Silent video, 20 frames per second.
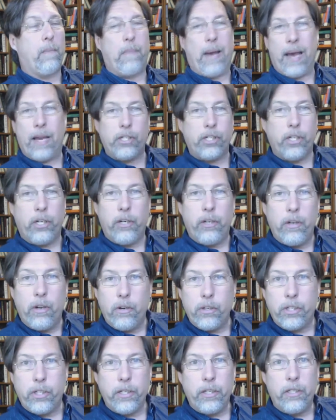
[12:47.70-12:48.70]
compassionate
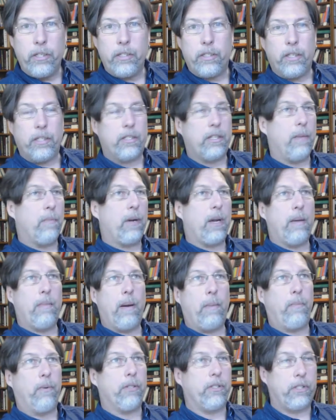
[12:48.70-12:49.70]
notions, and some
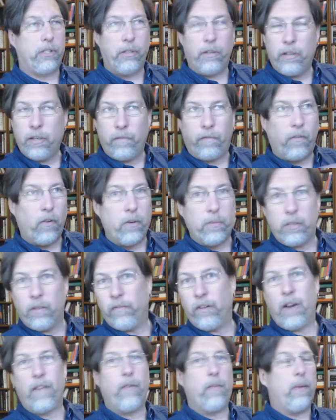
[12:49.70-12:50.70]
come up with certain
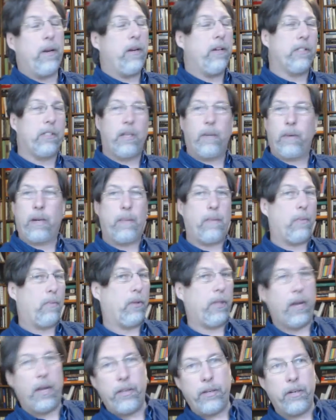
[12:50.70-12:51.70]
forms of government, and some come
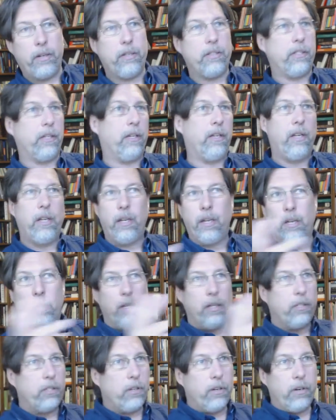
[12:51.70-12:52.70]
up with others, and
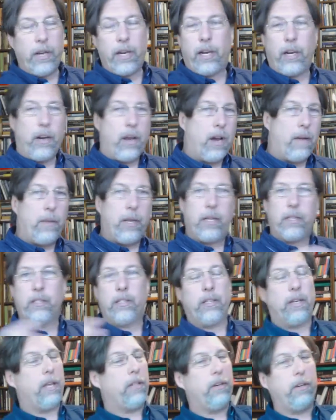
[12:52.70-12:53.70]
certain
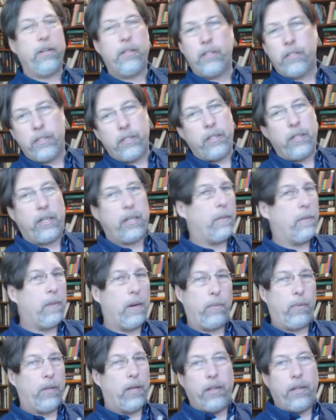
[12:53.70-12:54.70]
economics, and others
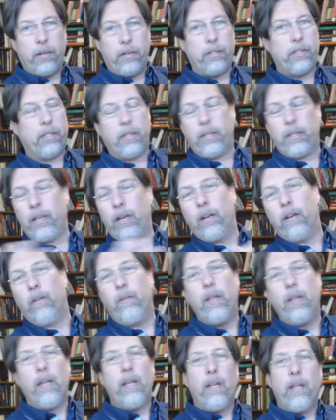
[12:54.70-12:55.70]
come up with others. And
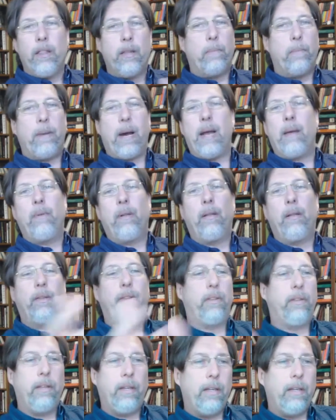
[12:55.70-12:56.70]
the
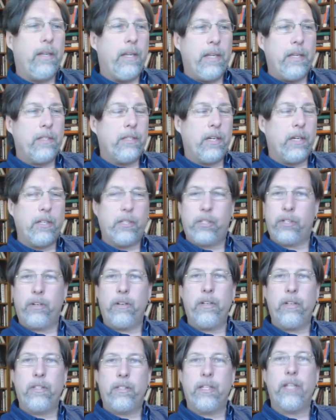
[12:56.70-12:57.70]
Bible is in a
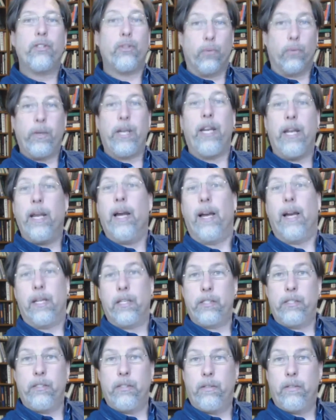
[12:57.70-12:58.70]
certain sense reading
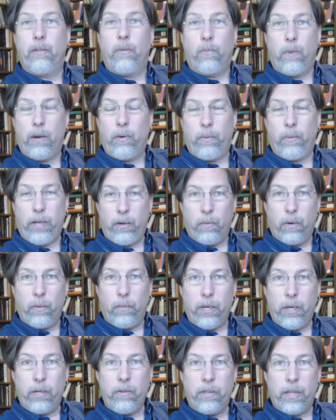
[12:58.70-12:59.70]
us when
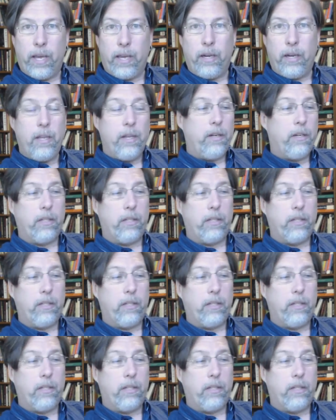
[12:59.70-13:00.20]
we do that.